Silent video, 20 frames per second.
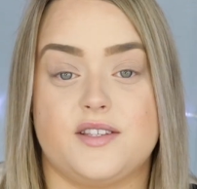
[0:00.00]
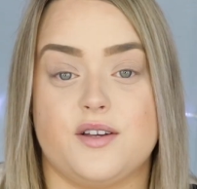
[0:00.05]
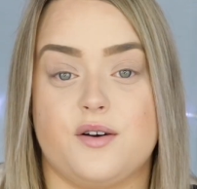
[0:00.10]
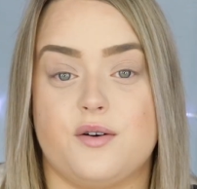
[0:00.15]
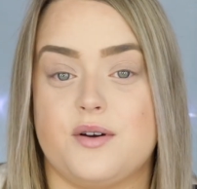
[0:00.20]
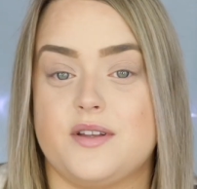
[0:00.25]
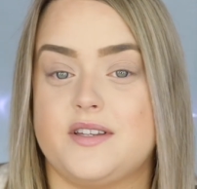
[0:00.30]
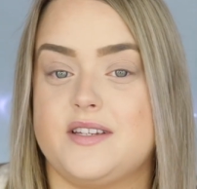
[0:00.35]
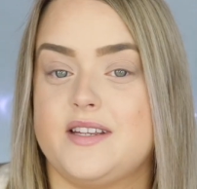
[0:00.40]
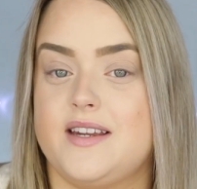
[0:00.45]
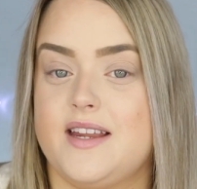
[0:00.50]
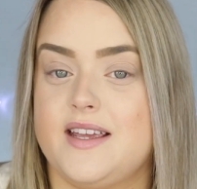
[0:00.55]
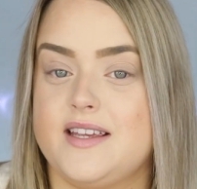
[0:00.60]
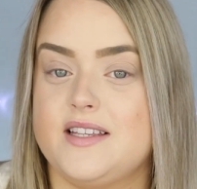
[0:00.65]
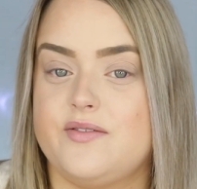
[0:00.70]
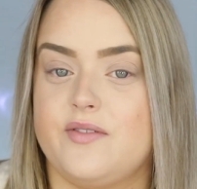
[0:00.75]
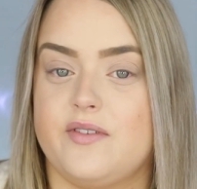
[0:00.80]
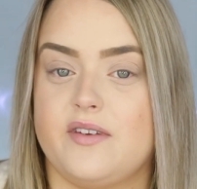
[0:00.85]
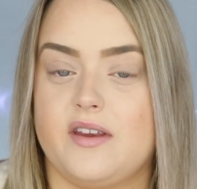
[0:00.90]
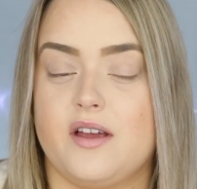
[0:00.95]
So
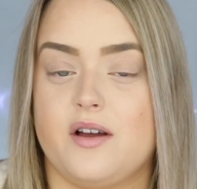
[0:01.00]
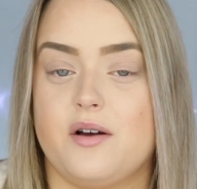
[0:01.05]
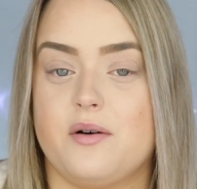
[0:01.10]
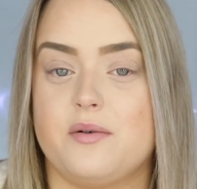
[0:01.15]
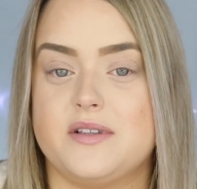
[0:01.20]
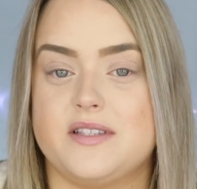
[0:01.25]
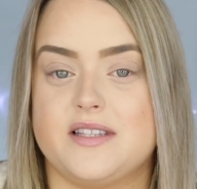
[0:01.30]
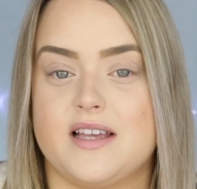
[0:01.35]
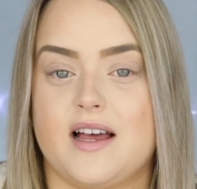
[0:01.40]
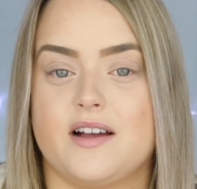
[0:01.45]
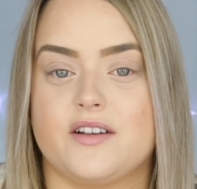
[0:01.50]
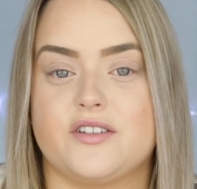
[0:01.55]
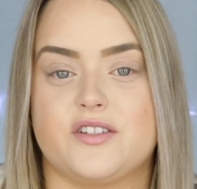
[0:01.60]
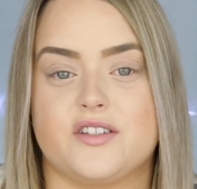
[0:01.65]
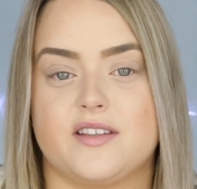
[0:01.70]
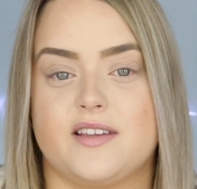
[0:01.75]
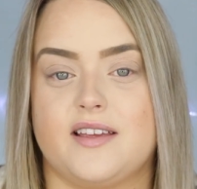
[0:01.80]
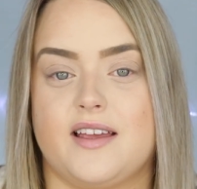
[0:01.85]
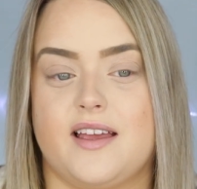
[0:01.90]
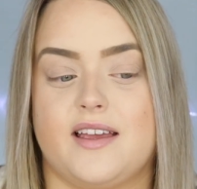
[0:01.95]
today's video is
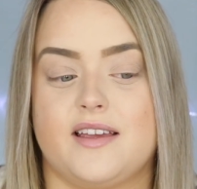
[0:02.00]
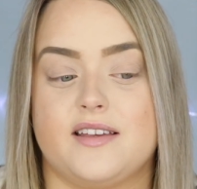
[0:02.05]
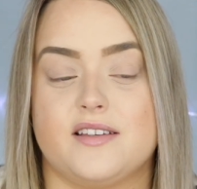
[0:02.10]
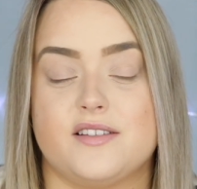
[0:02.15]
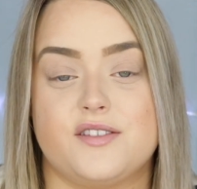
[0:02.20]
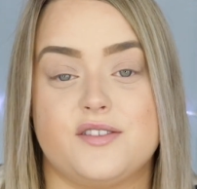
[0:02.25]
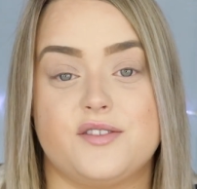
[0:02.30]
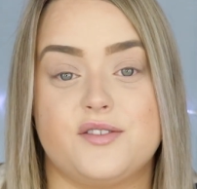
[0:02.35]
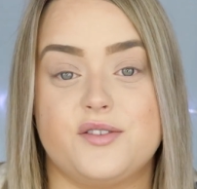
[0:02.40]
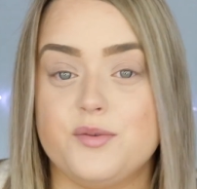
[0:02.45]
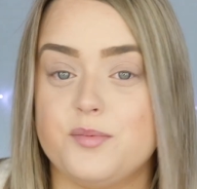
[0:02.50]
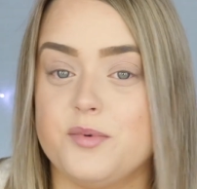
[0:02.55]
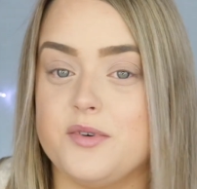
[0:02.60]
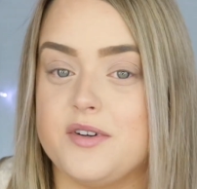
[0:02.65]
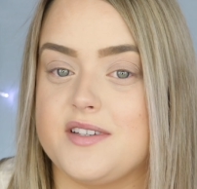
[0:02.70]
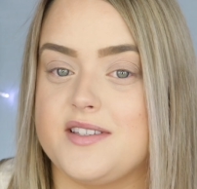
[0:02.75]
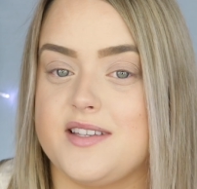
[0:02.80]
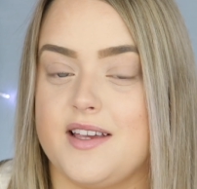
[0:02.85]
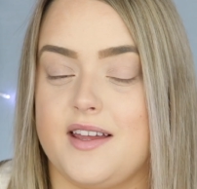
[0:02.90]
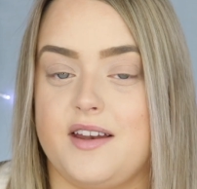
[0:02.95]
actually a super
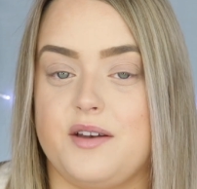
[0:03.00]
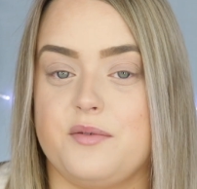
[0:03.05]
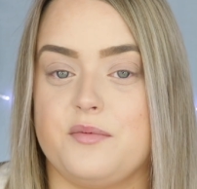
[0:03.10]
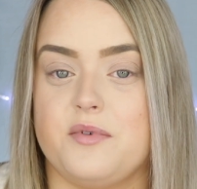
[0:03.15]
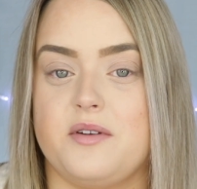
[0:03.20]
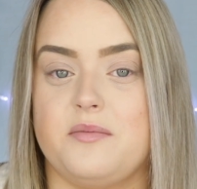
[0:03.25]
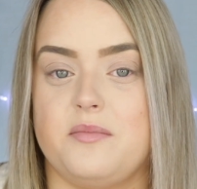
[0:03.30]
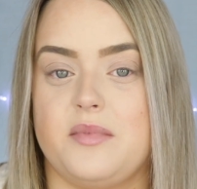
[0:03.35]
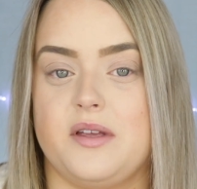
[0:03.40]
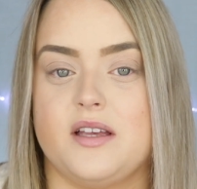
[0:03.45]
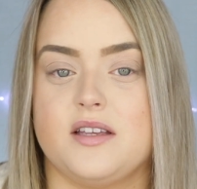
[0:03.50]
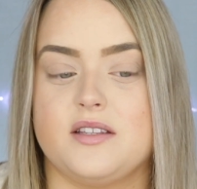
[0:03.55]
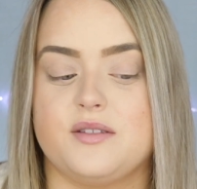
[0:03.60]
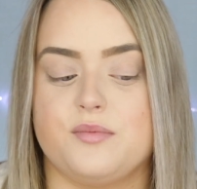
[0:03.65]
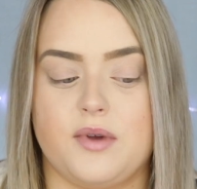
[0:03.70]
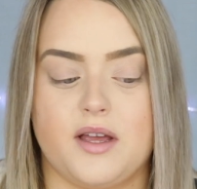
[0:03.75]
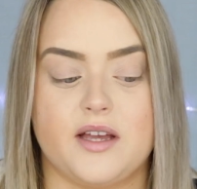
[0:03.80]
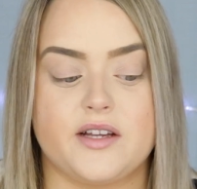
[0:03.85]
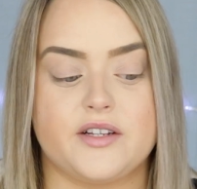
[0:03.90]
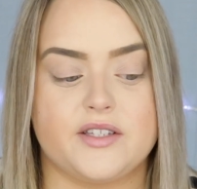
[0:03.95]
exciting one because
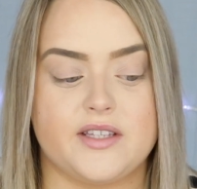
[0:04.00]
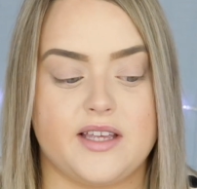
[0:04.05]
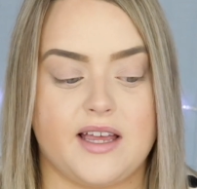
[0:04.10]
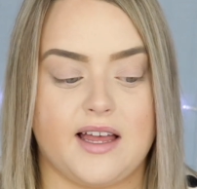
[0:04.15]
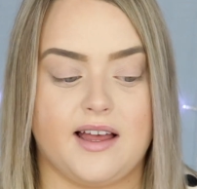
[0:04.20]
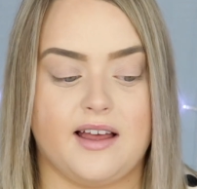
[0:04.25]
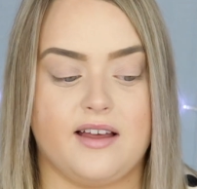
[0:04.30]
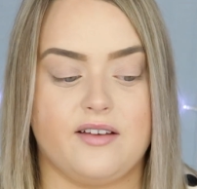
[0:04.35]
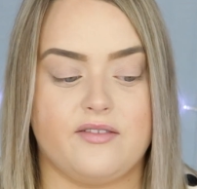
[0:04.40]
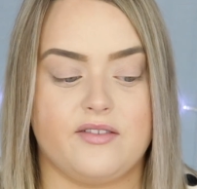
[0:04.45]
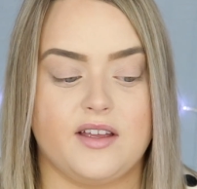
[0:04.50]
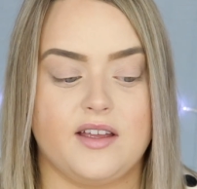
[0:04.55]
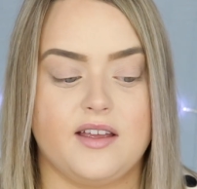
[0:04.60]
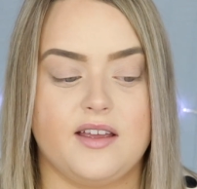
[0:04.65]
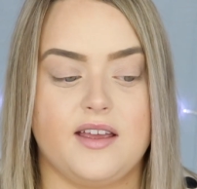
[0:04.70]
we actually have